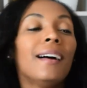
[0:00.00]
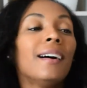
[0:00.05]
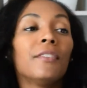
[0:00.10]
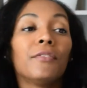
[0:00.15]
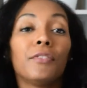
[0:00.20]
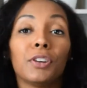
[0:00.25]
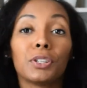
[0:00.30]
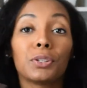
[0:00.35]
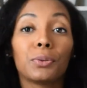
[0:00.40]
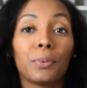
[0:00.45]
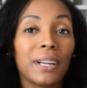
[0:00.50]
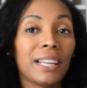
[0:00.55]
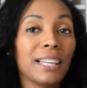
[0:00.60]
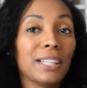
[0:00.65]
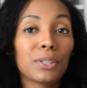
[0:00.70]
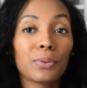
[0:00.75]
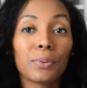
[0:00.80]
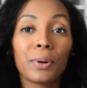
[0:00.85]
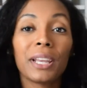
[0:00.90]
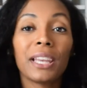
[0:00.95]
For
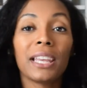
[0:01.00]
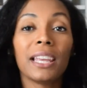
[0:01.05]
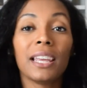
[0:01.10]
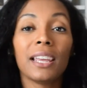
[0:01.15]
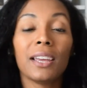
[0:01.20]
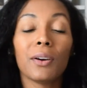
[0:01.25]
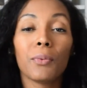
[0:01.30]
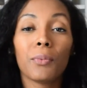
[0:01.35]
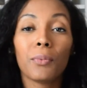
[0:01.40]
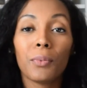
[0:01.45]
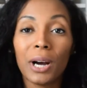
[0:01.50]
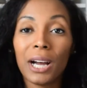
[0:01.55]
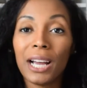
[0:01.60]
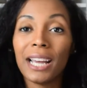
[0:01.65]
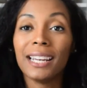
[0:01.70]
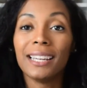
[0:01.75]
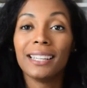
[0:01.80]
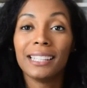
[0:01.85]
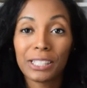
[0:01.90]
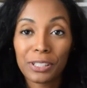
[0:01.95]

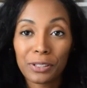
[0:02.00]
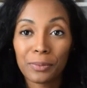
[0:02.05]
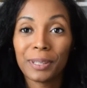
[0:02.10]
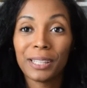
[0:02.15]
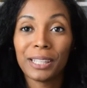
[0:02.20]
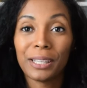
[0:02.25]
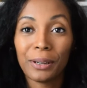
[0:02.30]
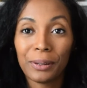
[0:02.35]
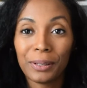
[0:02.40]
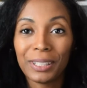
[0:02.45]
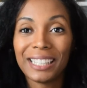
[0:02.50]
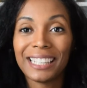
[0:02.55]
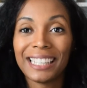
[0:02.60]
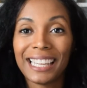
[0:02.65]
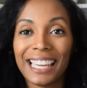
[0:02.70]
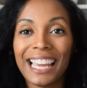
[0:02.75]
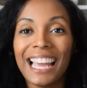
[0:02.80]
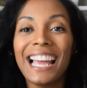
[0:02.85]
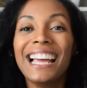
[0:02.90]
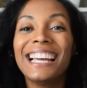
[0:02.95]
2021, this will be the only
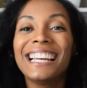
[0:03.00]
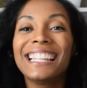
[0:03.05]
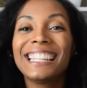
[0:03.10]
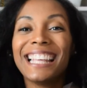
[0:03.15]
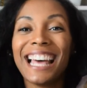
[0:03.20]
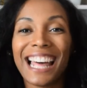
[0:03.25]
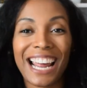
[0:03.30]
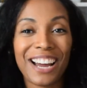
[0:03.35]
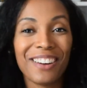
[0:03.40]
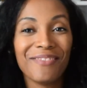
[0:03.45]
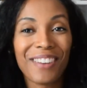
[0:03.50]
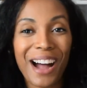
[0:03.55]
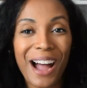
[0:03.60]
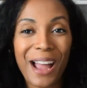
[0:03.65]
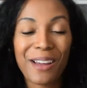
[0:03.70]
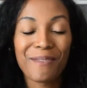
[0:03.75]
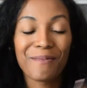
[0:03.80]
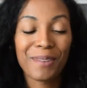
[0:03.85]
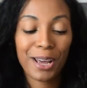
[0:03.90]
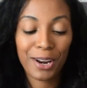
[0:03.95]
thing that I
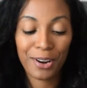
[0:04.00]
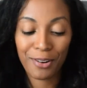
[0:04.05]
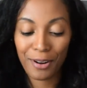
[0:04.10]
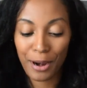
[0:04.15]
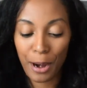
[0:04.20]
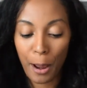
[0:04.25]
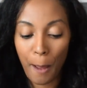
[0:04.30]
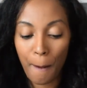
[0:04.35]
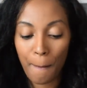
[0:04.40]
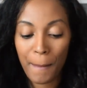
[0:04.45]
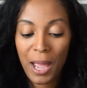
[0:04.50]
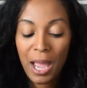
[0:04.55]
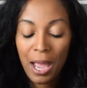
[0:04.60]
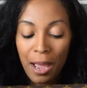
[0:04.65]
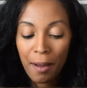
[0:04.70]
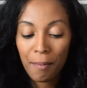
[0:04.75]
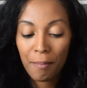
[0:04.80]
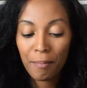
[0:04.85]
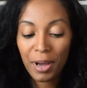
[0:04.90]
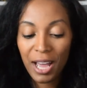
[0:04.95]
buy in Monogram.
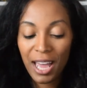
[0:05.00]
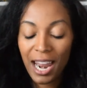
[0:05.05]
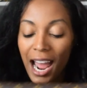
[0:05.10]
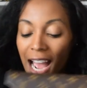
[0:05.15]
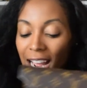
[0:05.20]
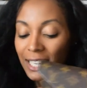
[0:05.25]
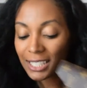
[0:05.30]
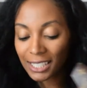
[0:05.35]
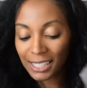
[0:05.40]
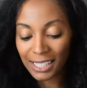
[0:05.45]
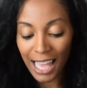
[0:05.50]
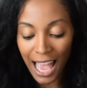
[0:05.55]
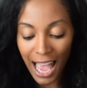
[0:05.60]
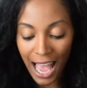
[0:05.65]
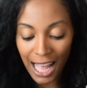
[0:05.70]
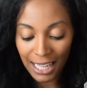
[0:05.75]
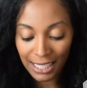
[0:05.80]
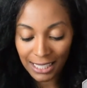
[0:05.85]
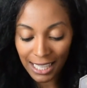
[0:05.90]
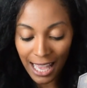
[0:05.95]
But I just
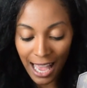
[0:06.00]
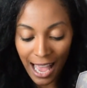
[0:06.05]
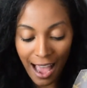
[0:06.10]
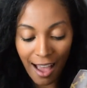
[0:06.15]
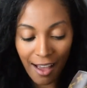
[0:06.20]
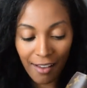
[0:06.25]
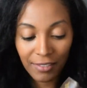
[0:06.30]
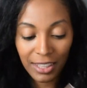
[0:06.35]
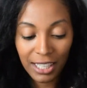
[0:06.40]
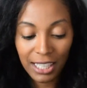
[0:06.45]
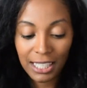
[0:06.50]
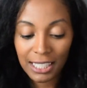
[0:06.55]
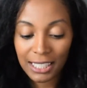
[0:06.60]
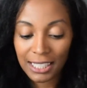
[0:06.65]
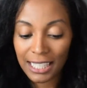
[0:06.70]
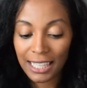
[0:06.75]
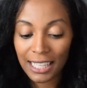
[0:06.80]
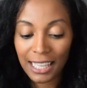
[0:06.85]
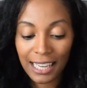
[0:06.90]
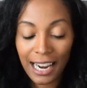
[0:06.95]
had to have this. And then